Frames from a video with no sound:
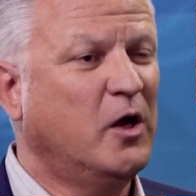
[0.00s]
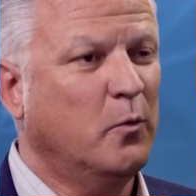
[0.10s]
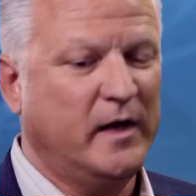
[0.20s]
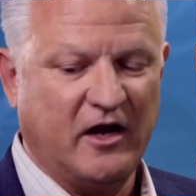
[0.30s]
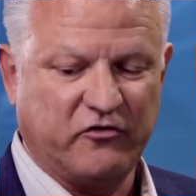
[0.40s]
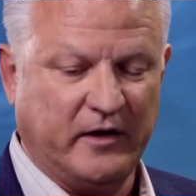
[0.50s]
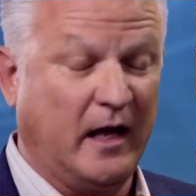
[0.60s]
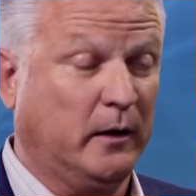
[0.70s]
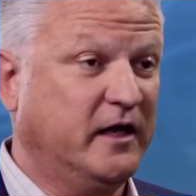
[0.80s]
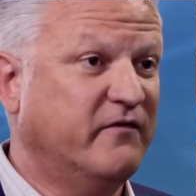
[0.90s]
We
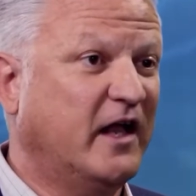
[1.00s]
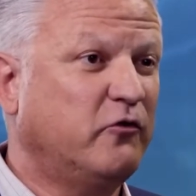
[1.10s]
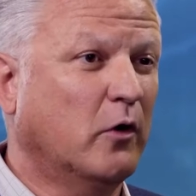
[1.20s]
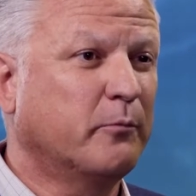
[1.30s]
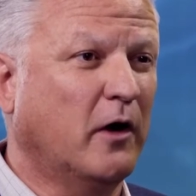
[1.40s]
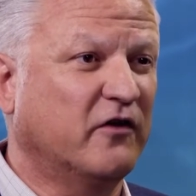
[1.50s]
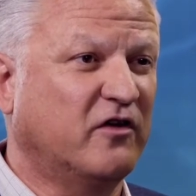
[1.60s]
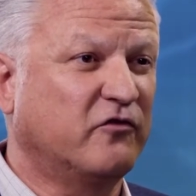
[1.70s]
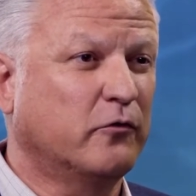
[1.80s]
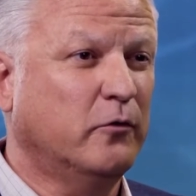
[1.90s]
actually give that to our
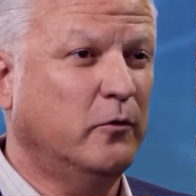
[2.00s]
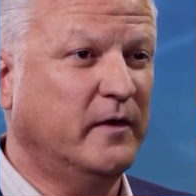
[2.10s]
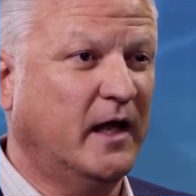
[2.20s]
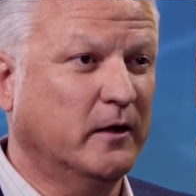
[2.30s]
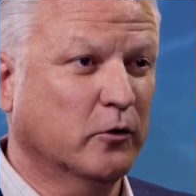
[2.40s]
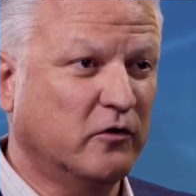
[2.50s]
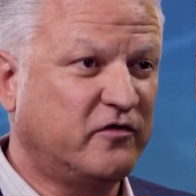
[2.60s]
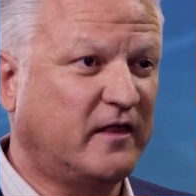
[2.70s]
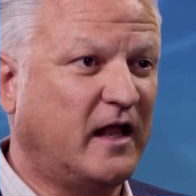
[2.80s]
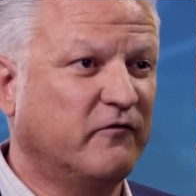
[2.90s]
processor, who then looks
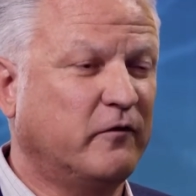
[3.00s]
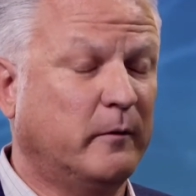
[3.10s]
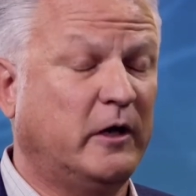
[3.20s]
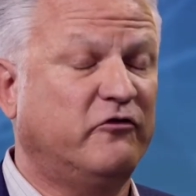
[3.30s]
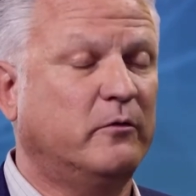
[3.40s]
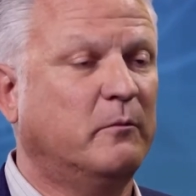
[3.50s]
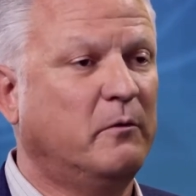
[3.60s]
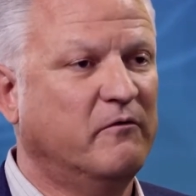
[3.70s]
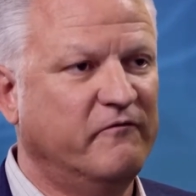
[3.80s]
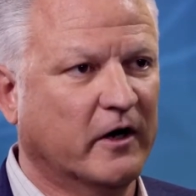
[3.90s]
at that information,
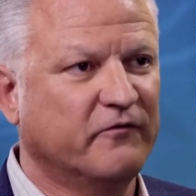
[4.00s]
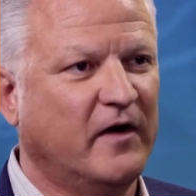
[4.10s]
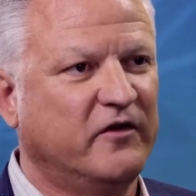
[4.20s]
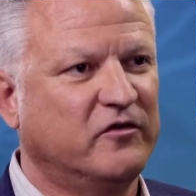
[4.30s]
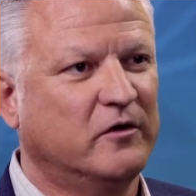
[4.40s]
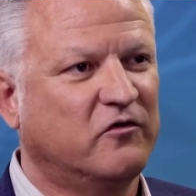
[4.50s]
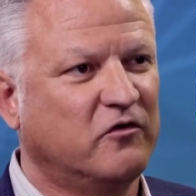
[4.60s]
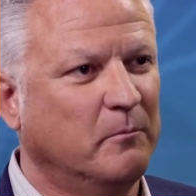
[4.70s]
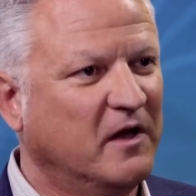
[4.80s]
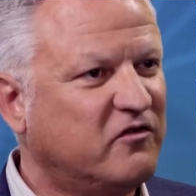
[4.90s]
verifies it,
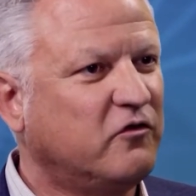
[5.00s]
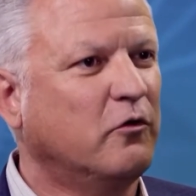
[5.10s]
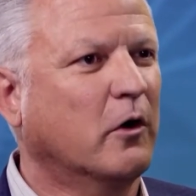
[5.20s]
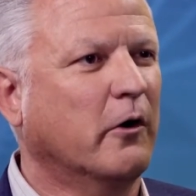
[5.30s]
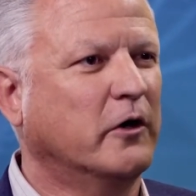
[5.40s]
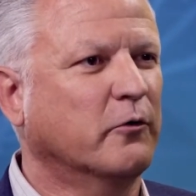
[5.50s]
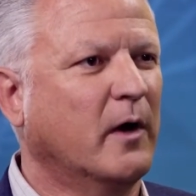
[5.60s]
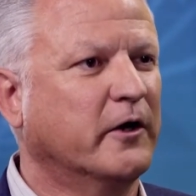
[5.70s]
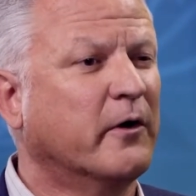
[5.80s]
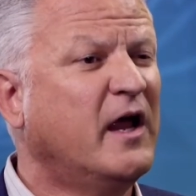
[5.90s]
submits it to our
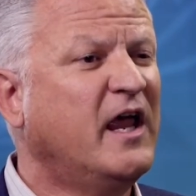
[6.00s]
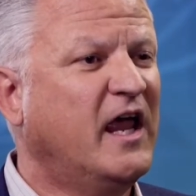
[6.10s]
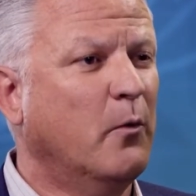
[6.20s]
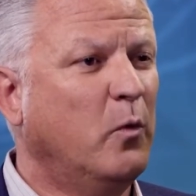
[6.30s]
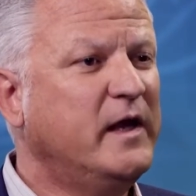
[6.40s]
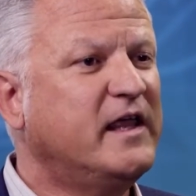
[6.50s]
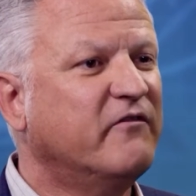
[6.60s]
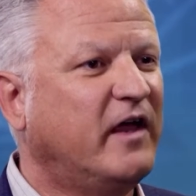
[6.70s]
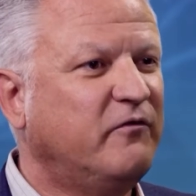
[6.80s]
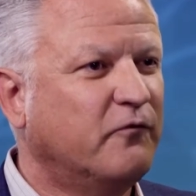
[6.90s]
underwriter, and we give
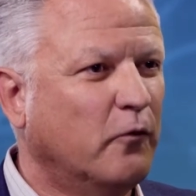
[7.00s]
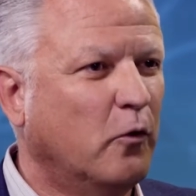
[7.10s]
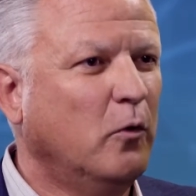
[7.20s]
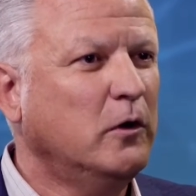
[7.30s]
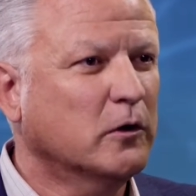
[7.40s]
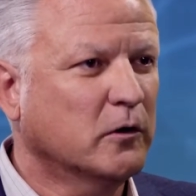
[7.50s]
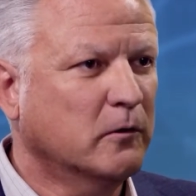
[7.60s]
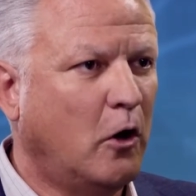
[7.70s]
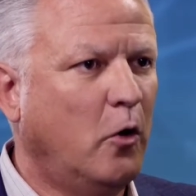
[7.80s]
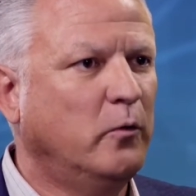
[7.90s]
a full
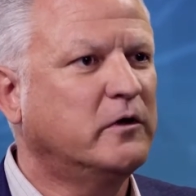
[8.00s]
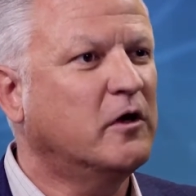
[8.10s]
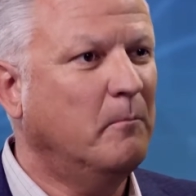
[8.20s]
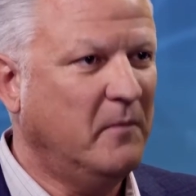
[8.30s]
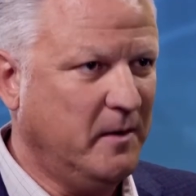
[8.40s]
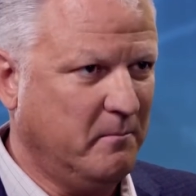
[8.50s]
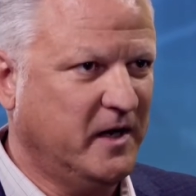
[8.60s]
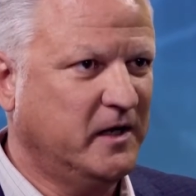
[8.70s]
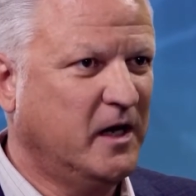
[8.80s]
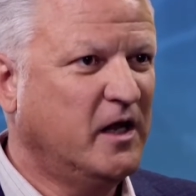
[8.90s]
loan
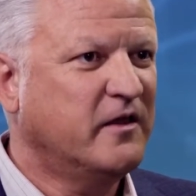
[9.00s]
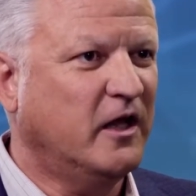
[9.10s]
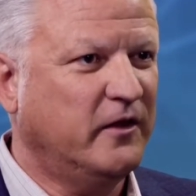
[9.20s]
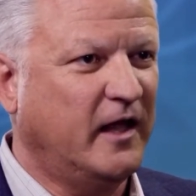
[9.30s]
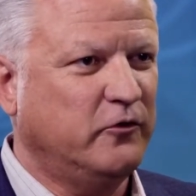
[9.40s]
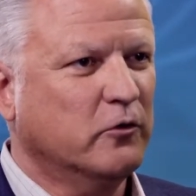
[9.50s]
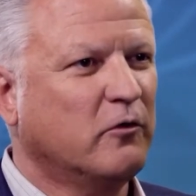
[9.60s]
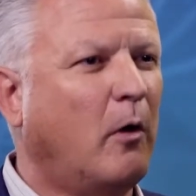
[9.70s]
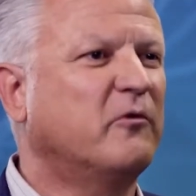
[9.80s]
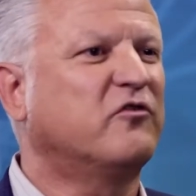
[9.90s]
commitment that then you're
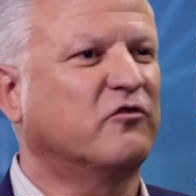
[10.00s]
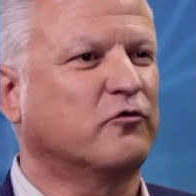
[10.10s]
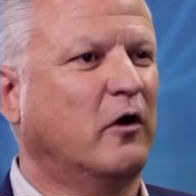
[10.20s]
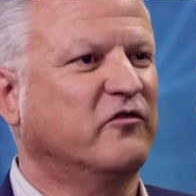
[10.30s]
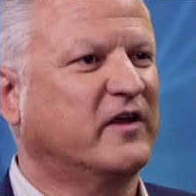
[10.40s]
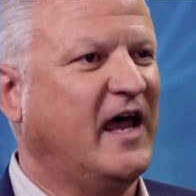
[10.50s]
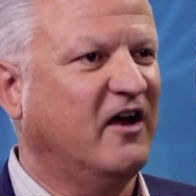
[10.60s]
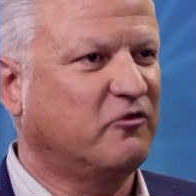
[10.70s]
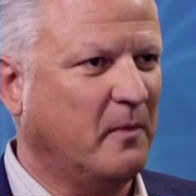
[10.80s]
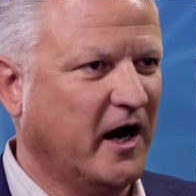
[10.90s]
almost as strong as a
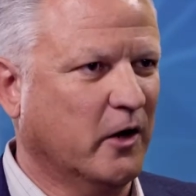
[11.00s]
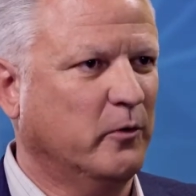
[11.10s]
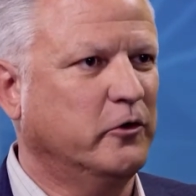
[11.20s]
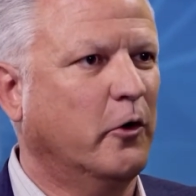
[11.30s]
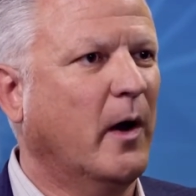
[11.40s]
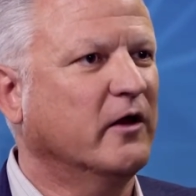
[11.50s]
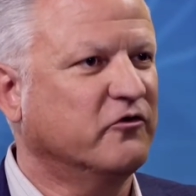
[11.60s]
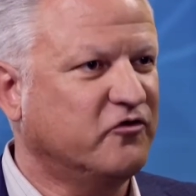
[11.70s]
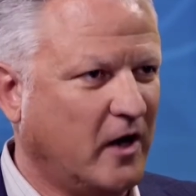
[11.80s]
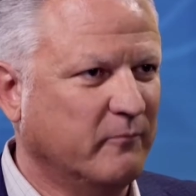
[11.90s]
cash buyer when you go out and
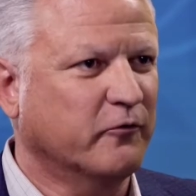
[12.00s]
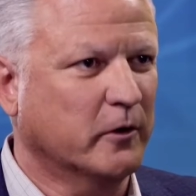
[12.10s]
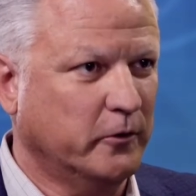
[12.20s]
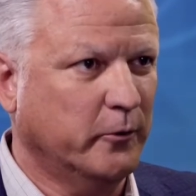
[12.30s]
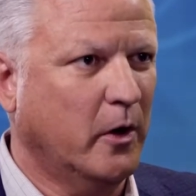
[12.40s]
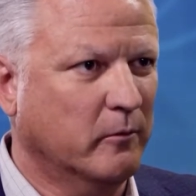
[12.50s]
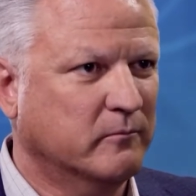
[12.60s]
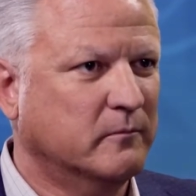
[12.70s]
shop for a new home.